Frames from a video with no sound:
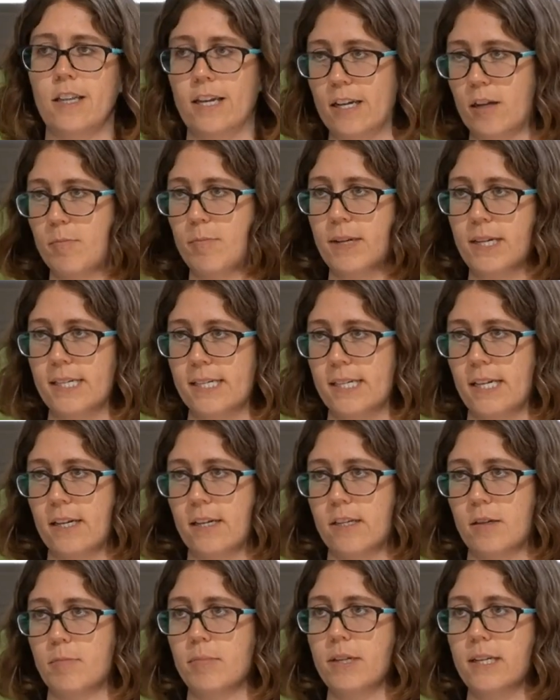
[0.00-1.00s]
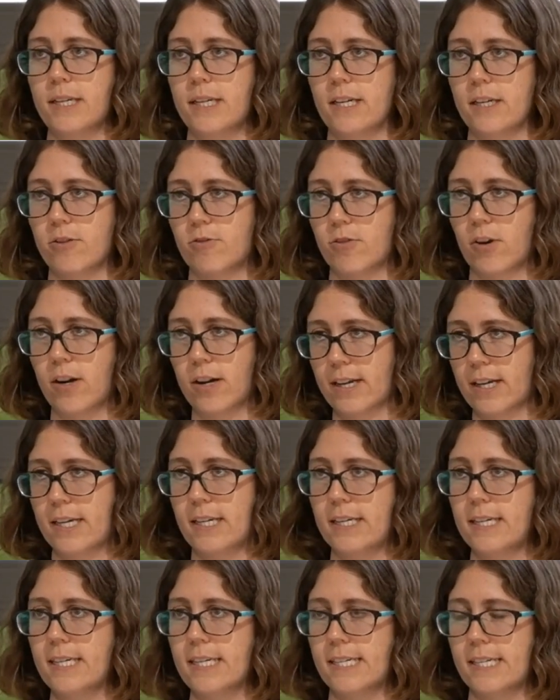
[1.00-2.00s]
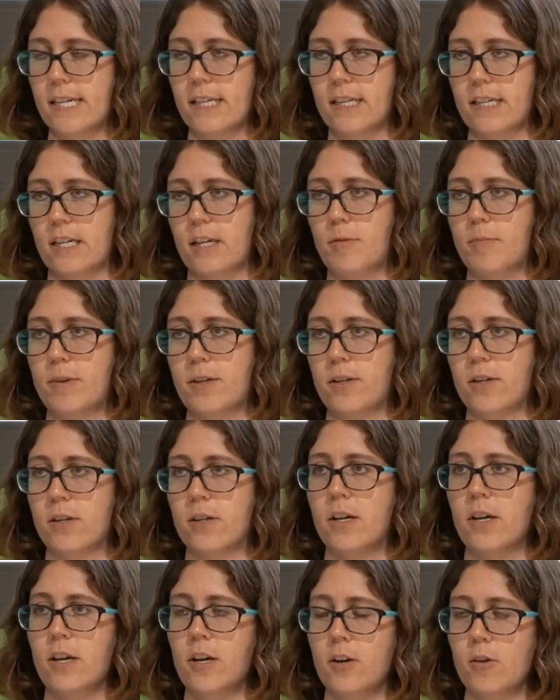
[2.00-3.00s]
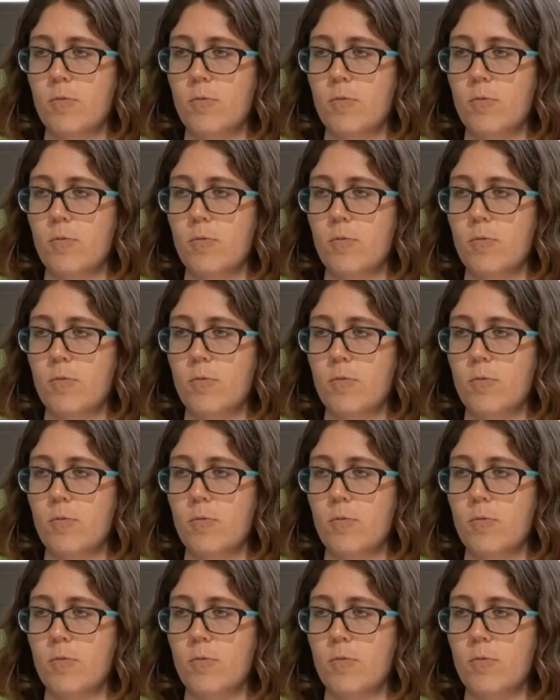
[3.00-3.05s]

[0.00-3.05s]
like a B cell depleting drug and a T cell inhibitor,